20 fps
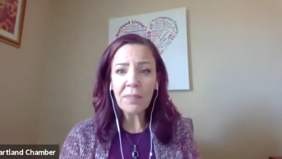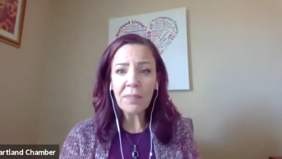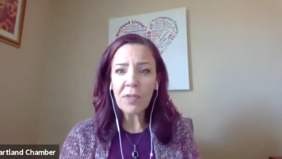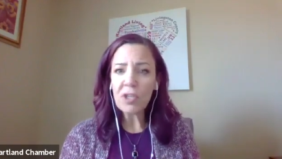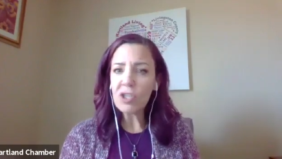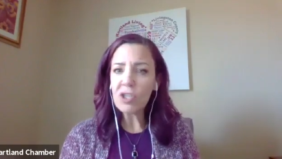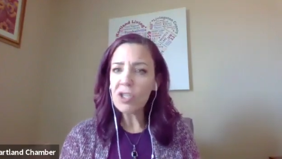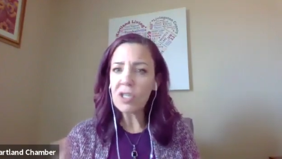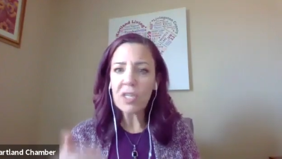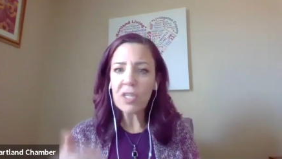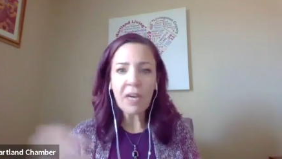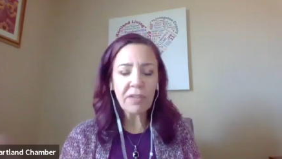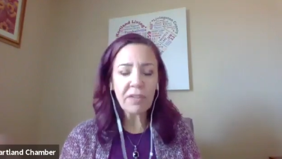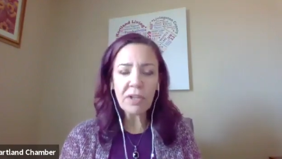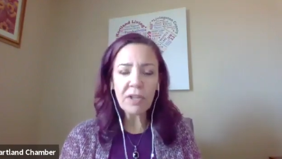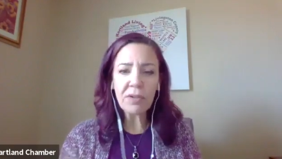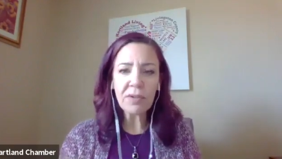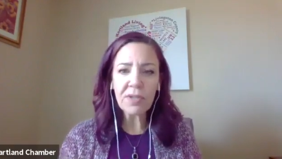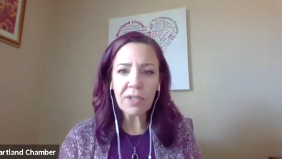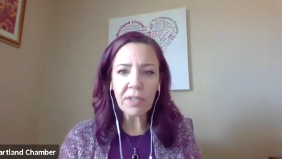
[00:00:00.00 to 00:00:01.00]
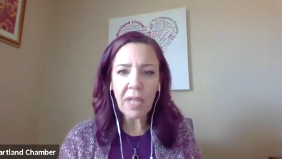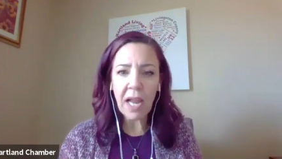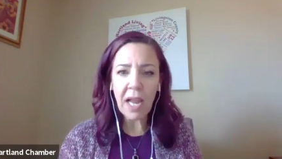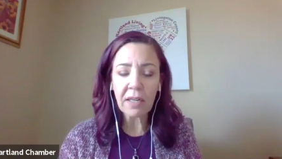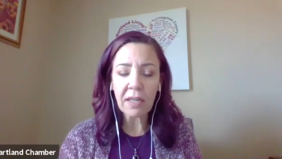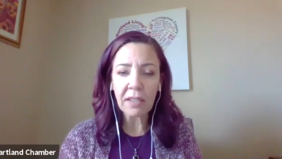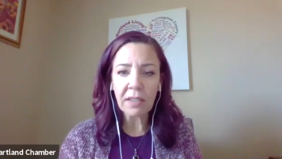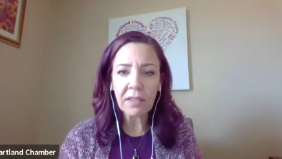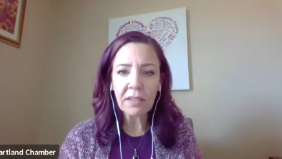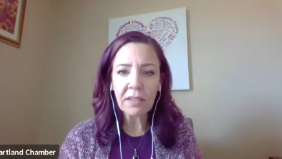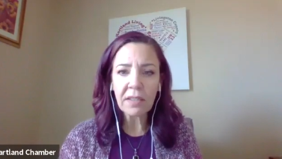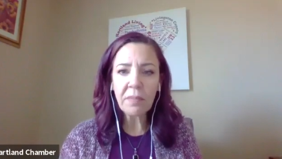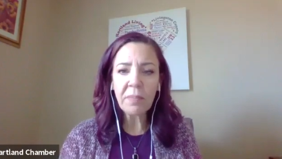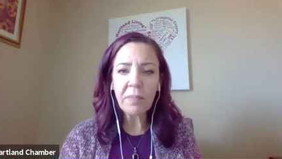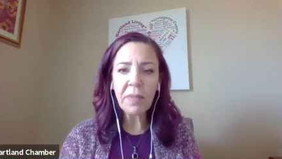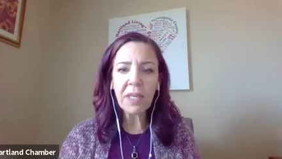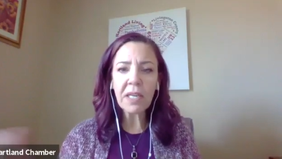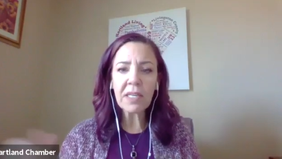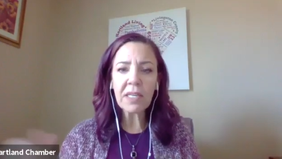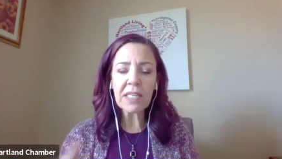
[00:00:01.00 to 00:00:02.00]
She never used her locker
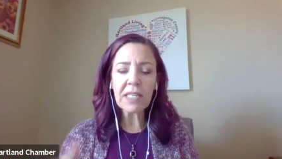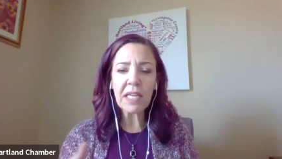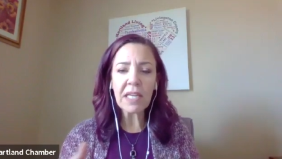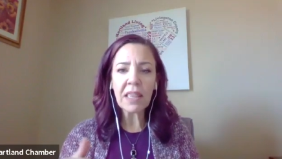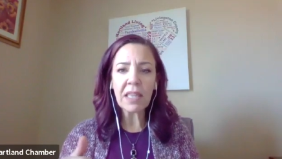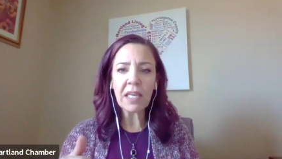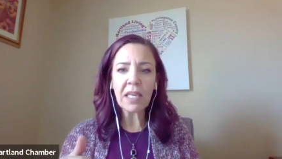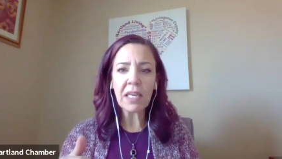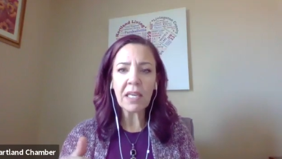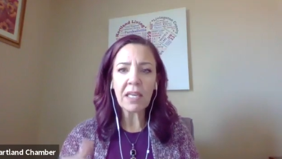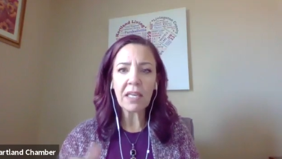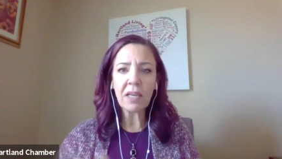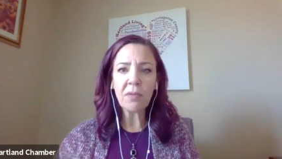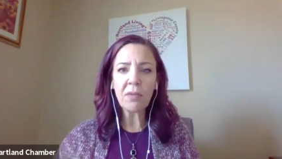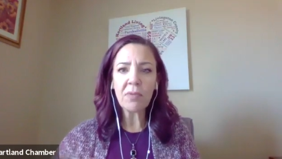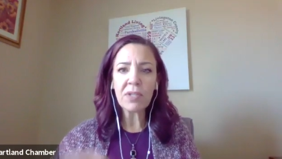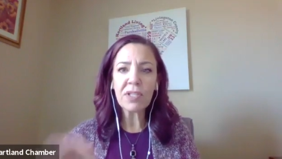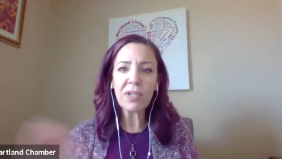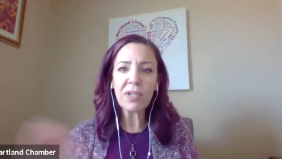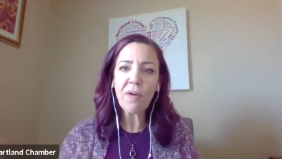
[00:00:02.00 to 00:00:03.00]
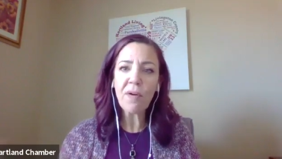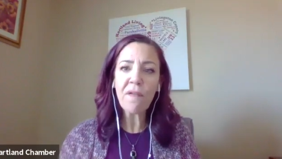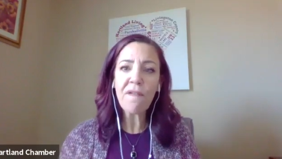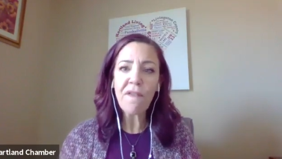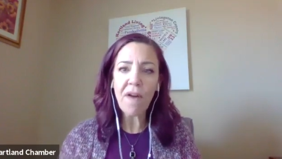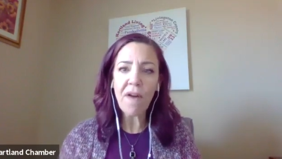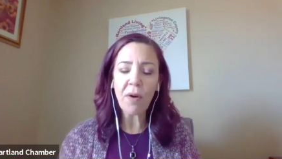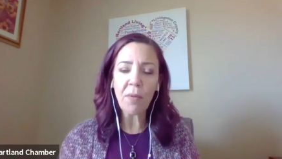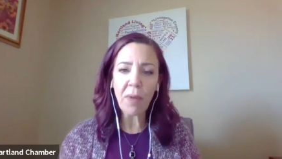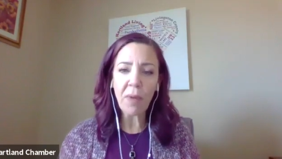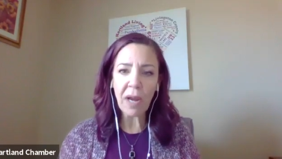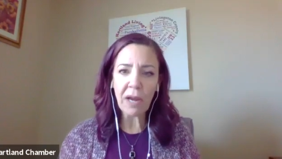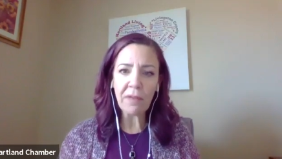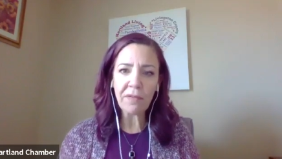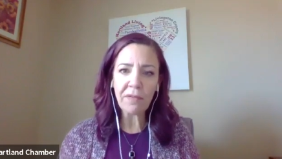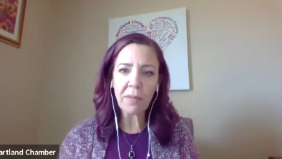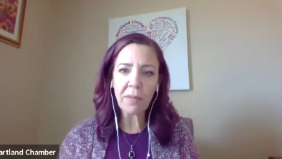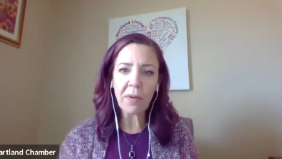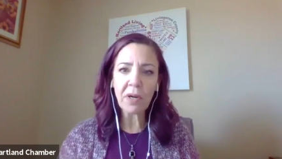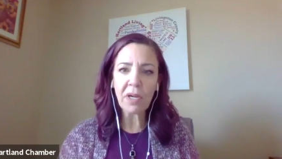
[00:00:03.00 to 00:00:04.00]
because I think it was so far away
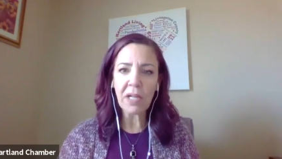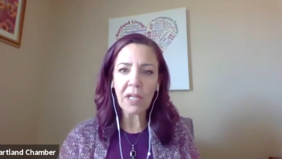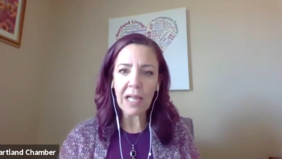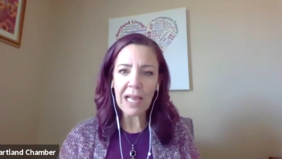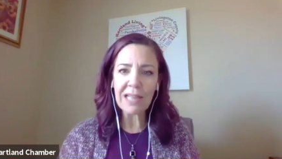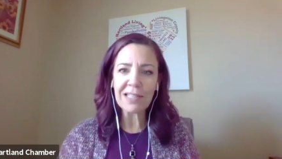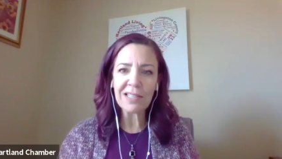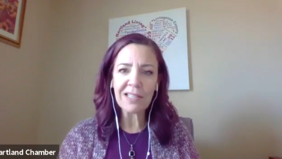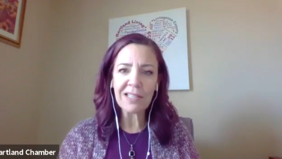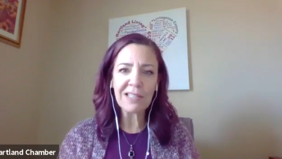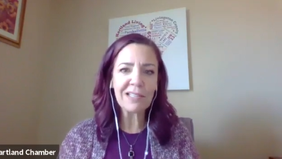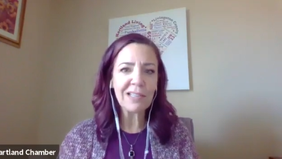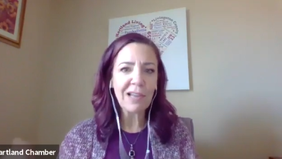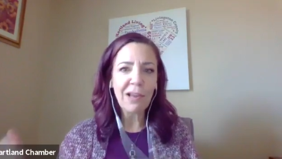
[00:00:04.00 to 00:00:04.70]
from her classes.